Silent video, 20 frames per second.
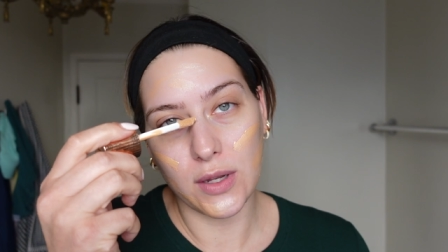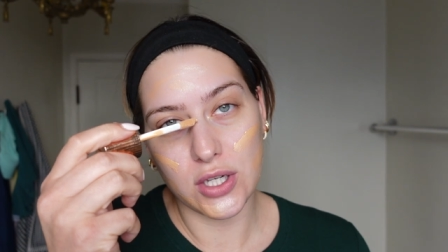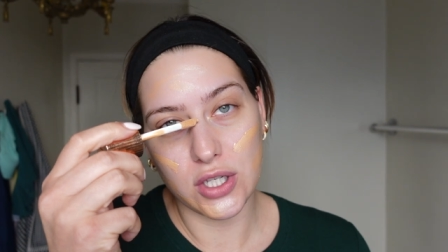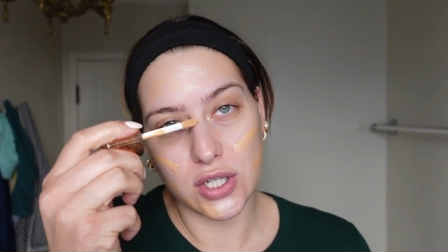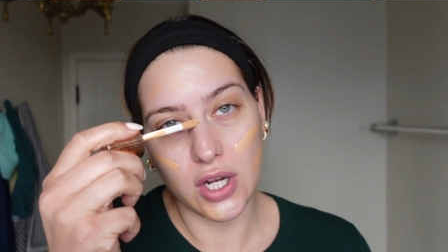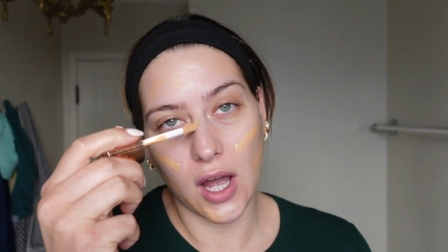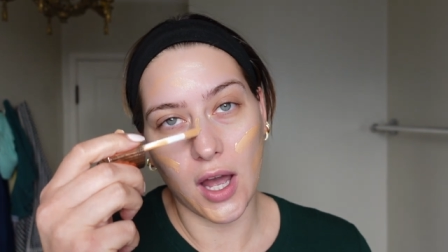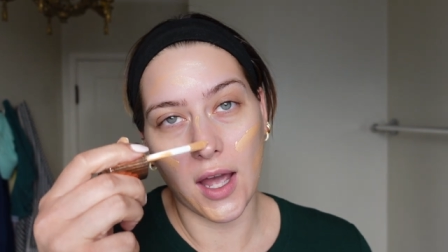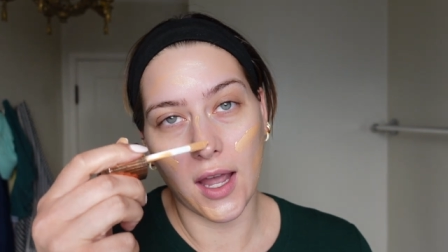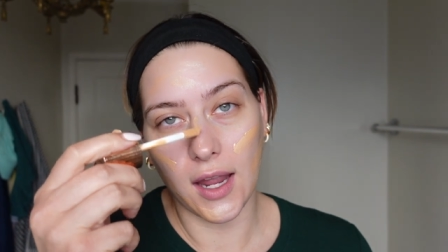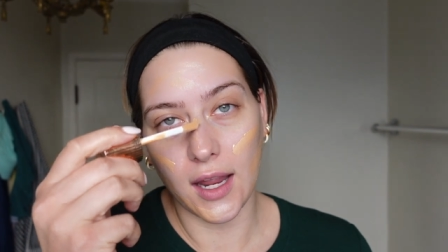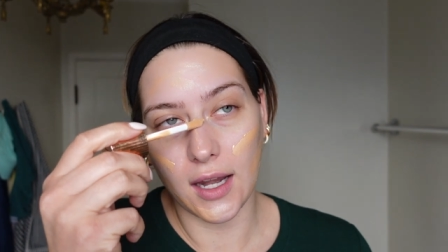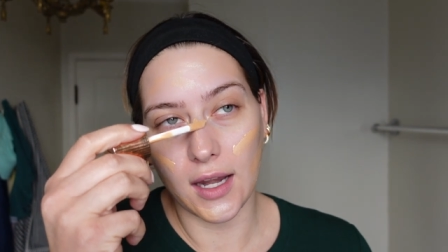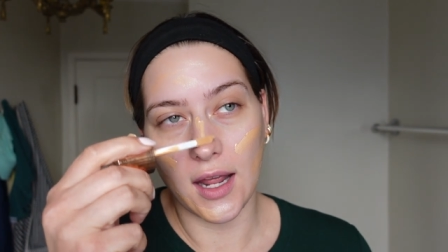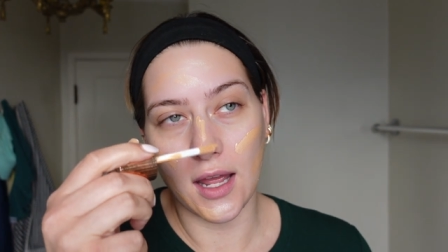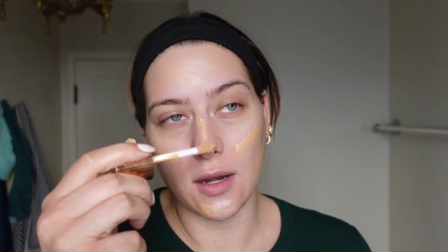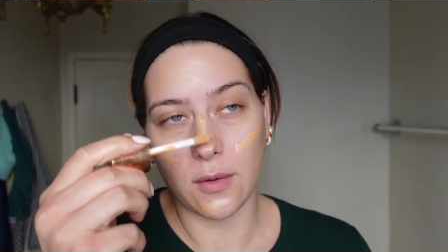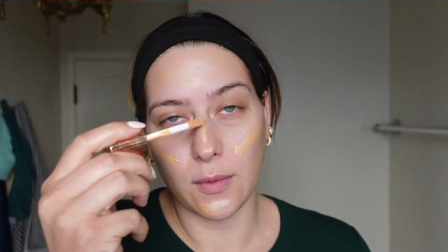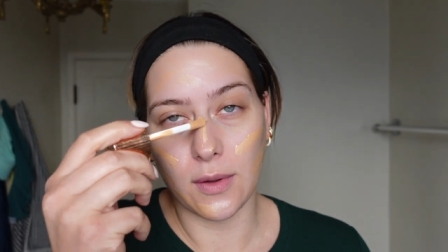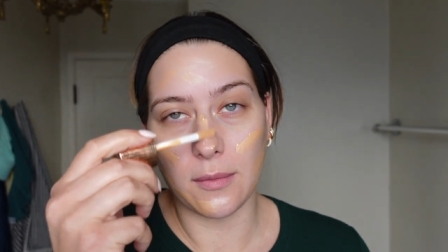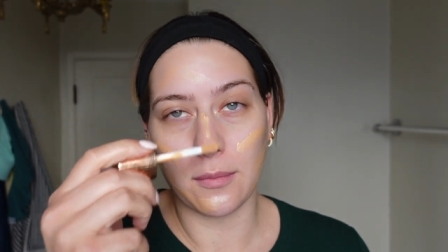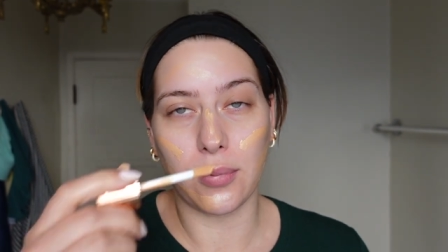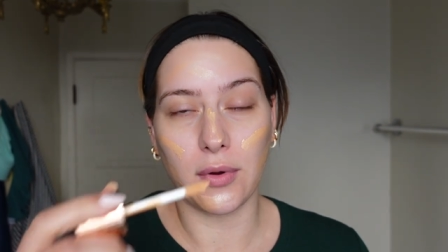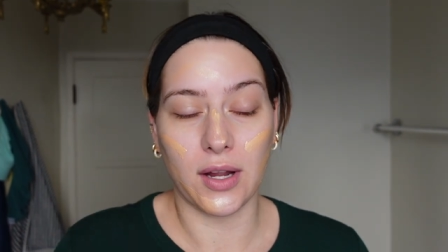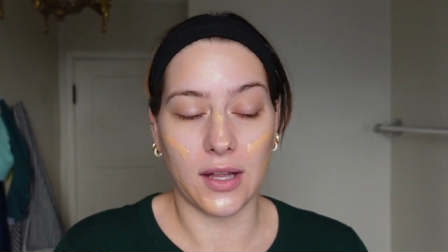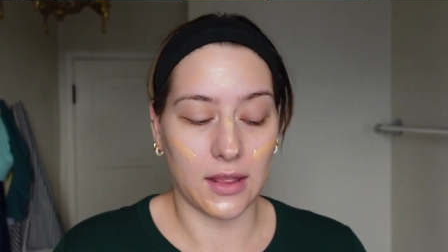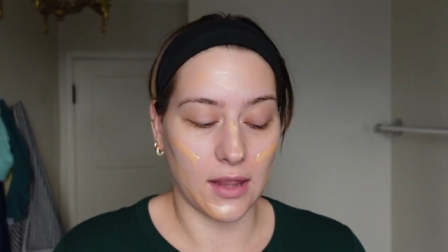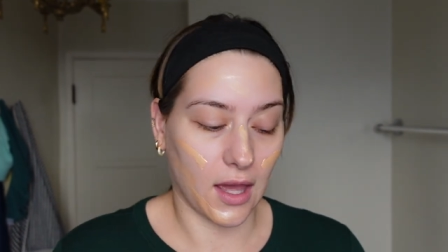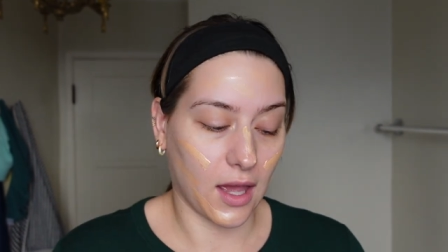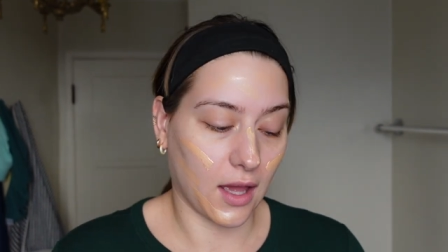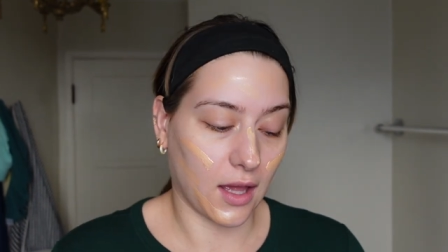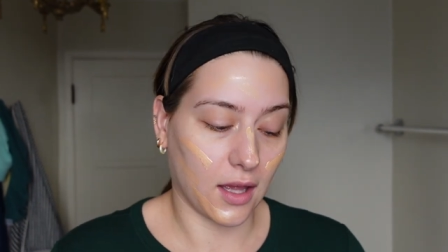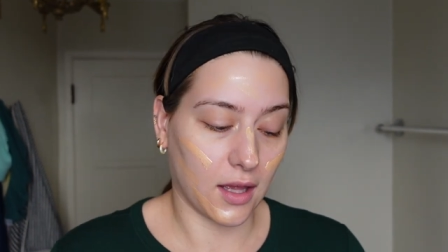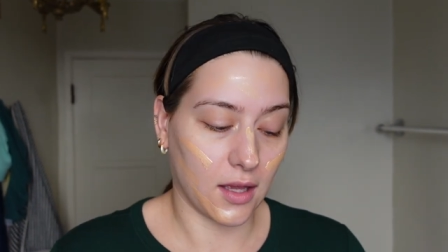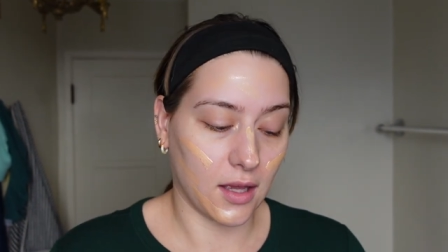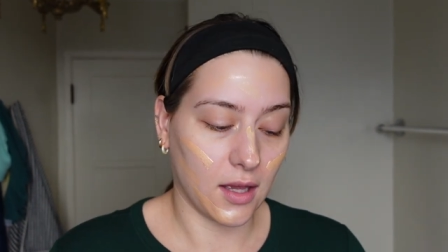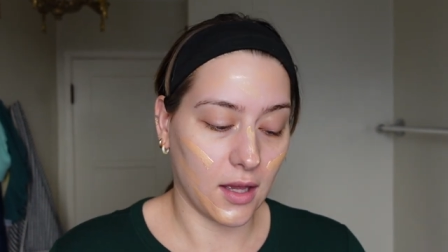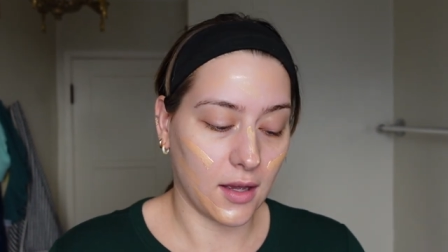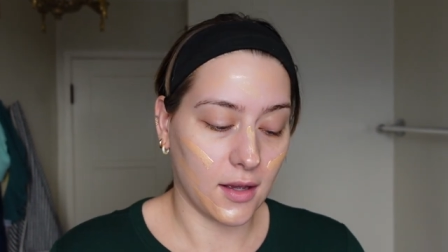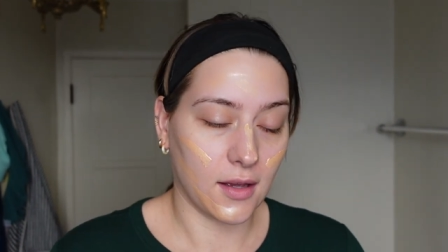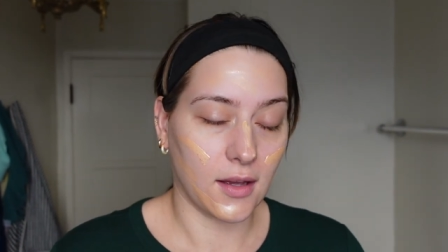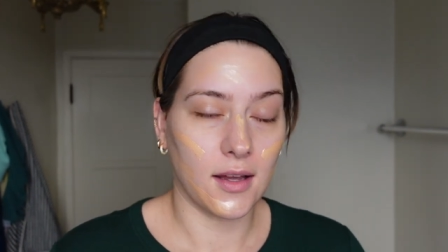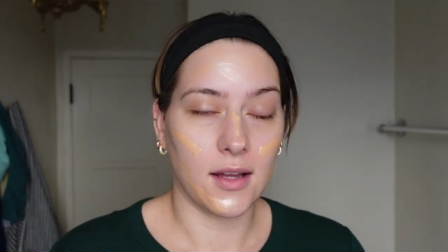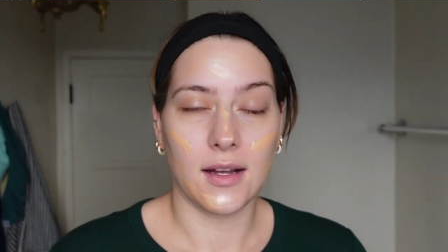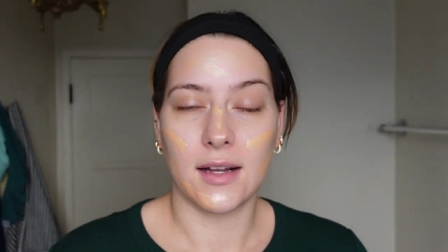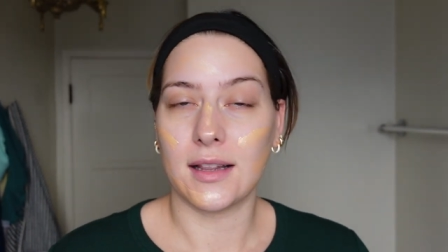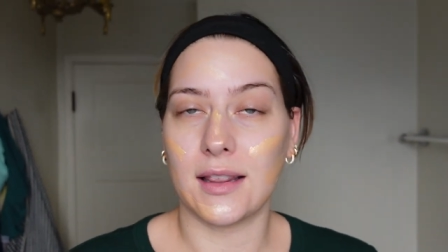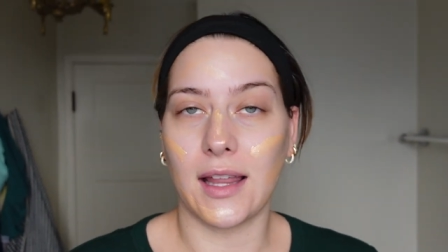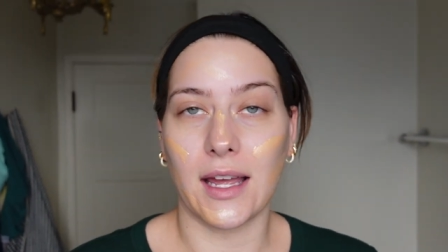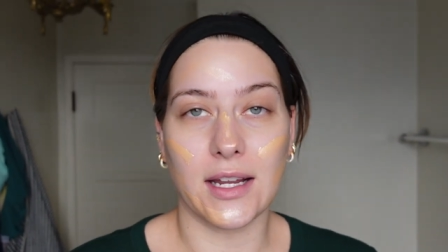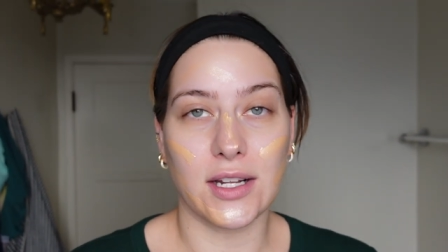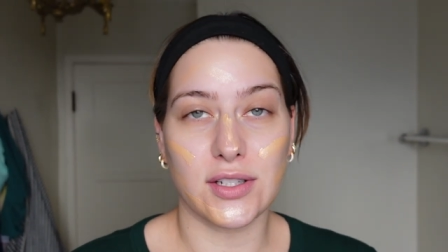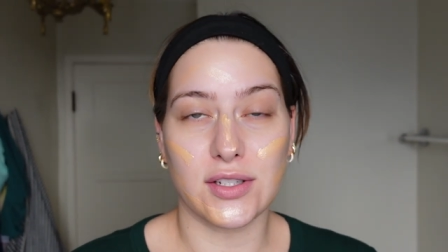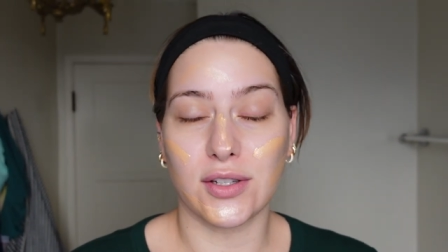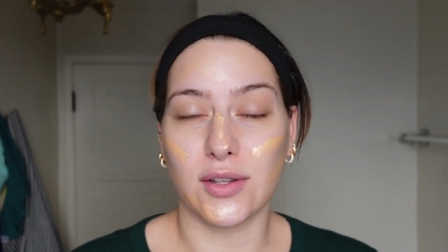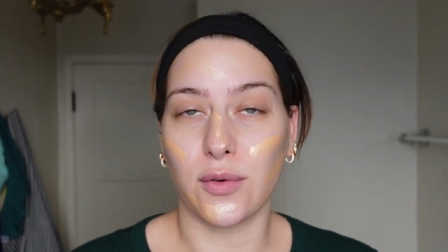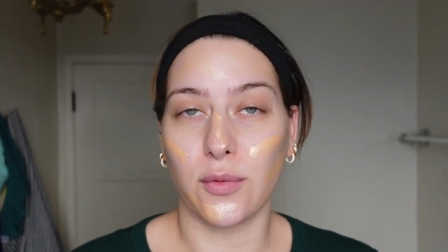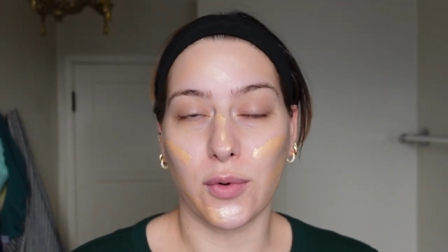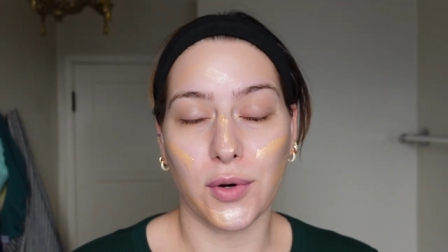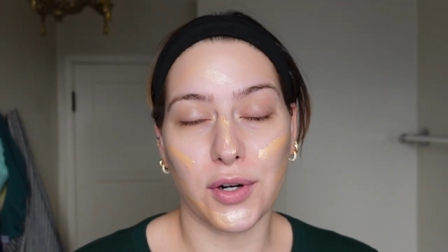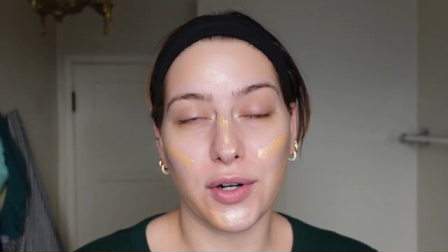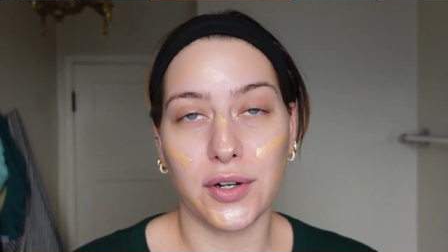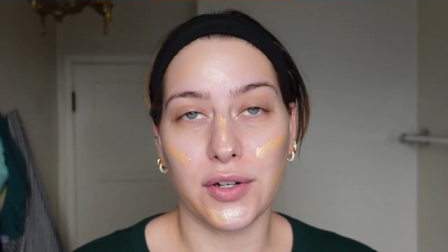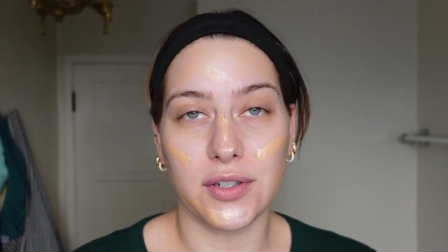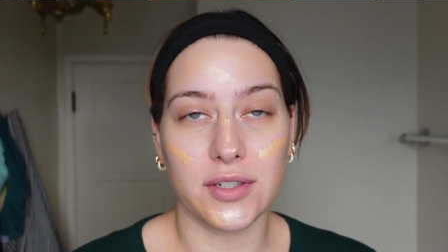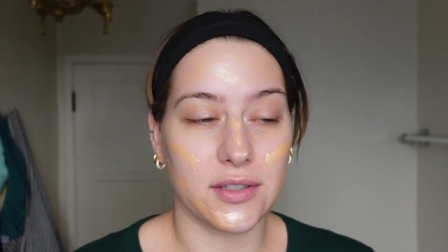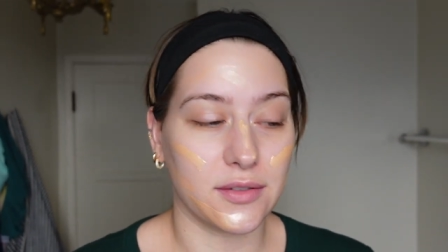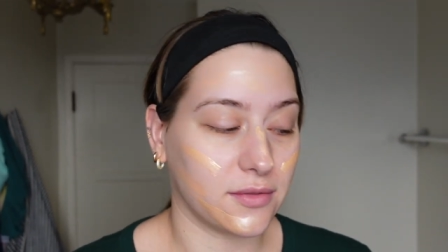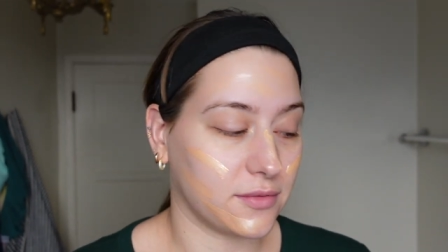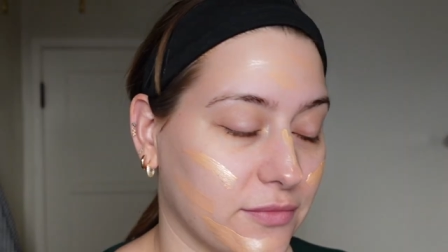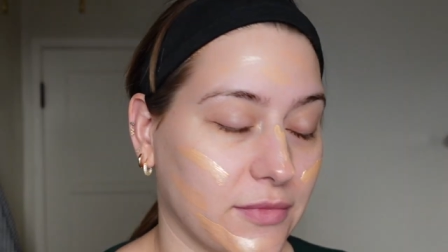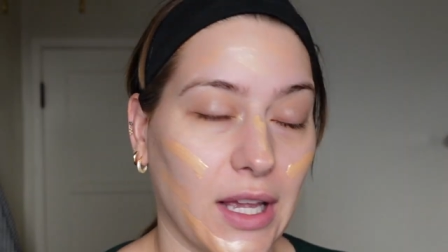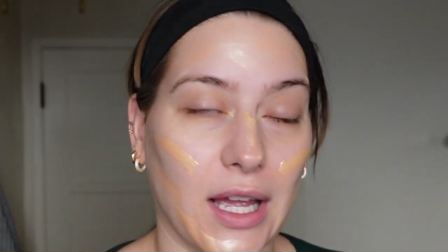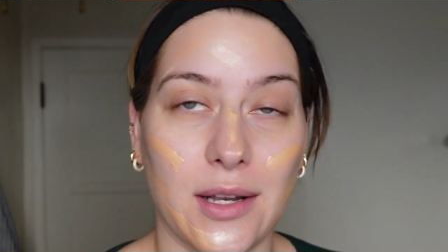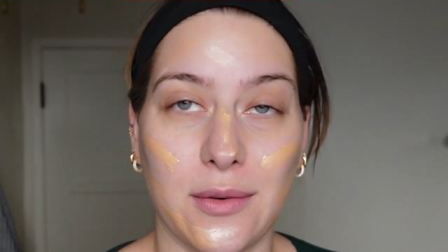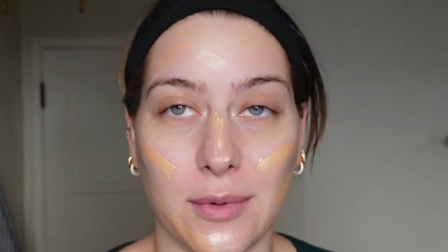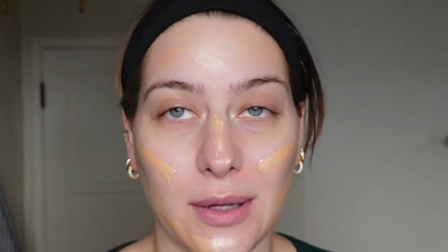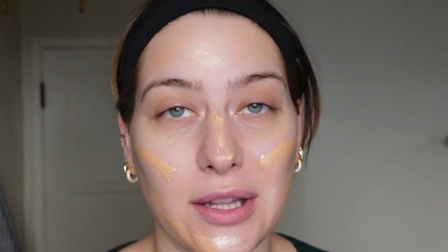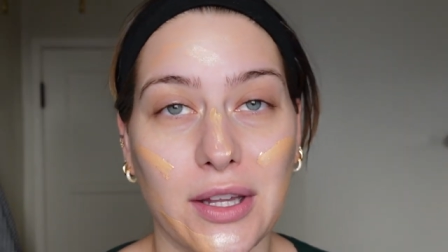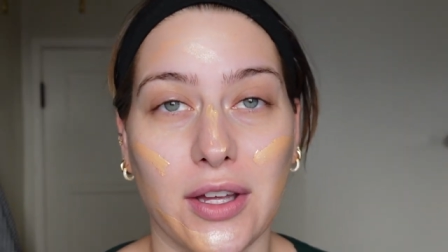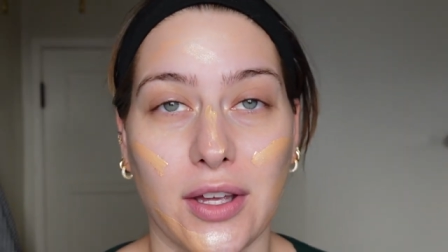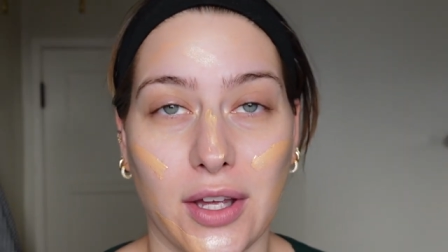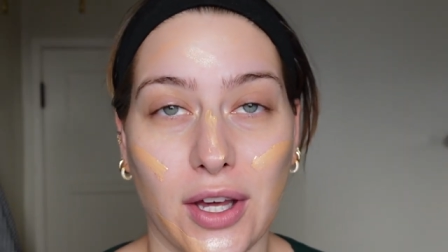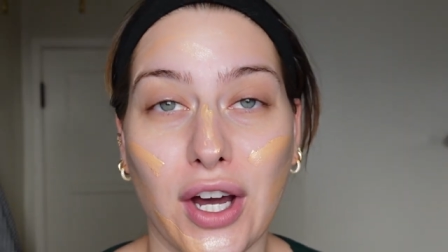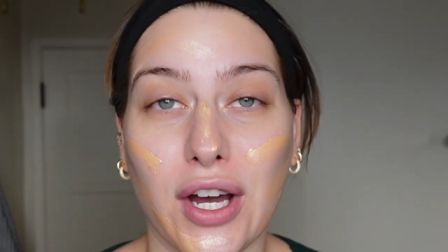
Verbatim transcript: we shine, and we bring that light to the world and we look